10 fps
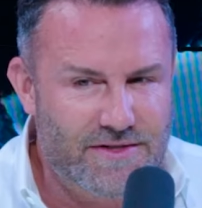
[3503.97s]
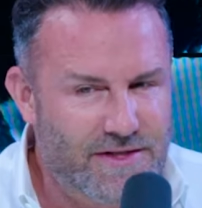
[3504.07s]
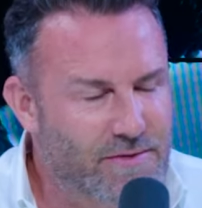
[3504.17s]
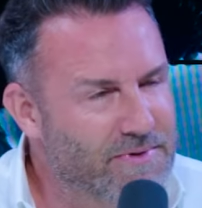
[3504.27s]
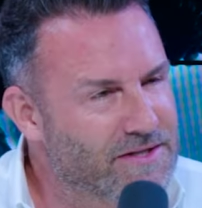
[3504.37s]

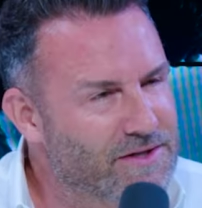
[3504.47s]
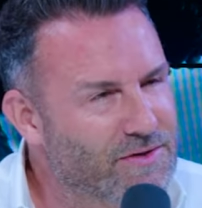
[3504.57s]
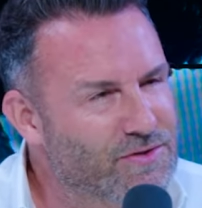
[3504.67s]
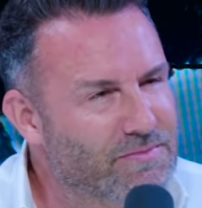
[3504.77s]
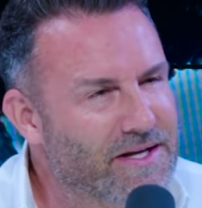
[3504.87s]
still be a
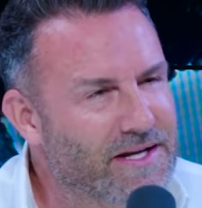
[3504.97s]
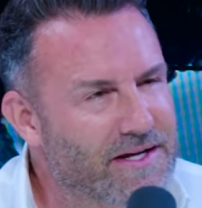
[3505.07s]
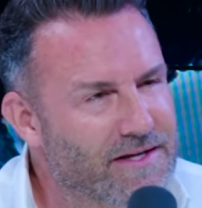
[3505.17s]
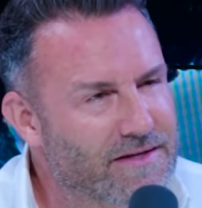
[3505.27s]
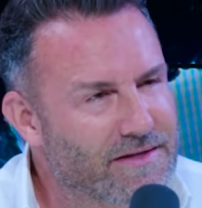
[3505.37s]
social
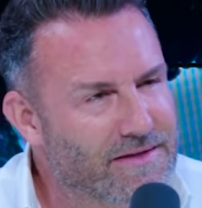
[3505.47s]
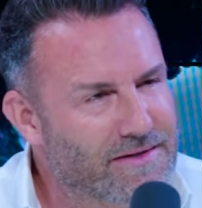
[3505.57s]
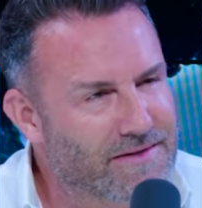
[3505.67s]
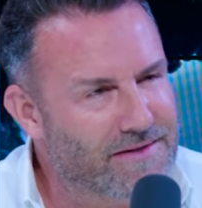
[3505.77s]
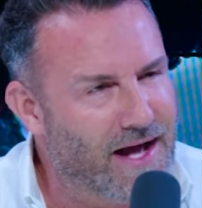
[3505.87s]
media
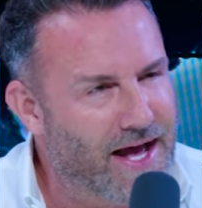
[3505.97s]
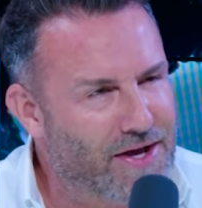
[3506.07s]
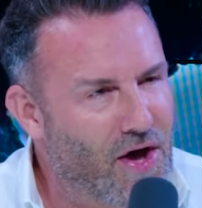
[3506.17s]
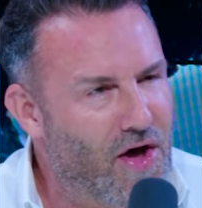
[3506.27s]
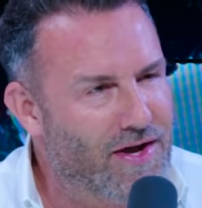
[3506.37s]

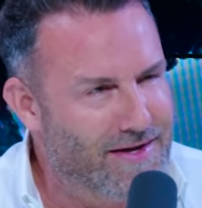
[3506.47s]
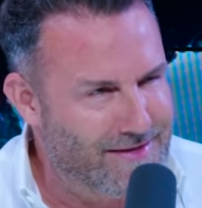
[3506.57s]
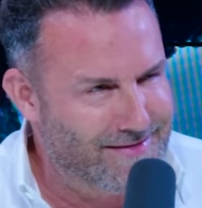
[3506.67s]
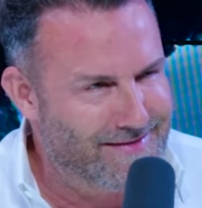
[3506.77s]
icon.